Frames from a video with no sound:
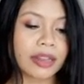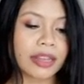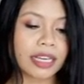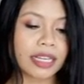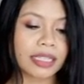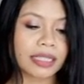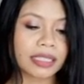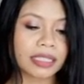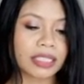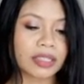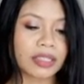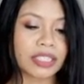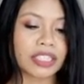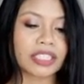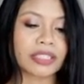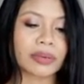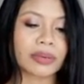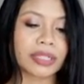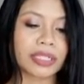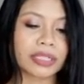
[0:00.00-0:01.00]
things you
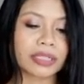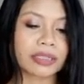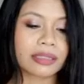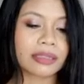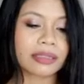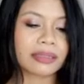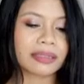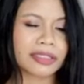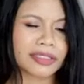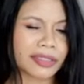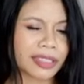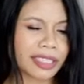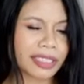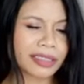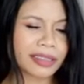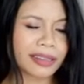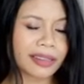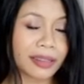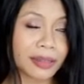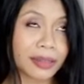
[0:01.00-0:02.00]
enjoyed
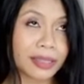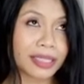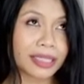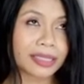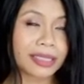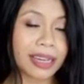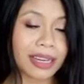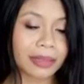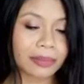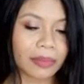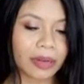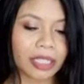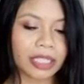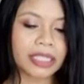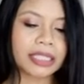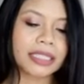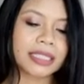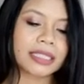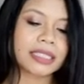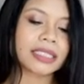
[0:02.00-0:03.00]
during those 9
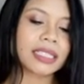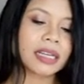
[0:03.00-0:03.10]
months?